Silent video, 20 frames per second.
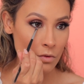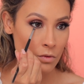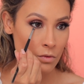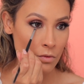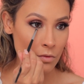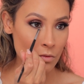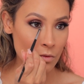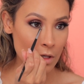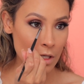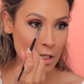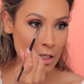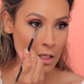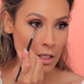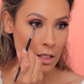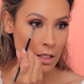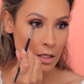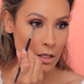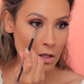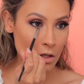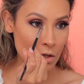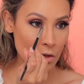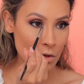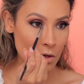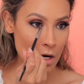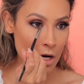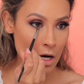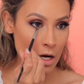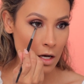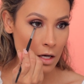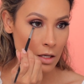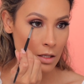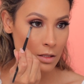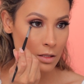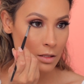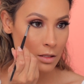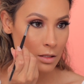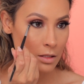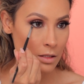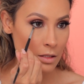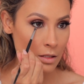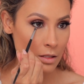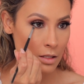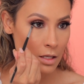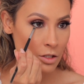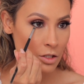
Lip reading: run it across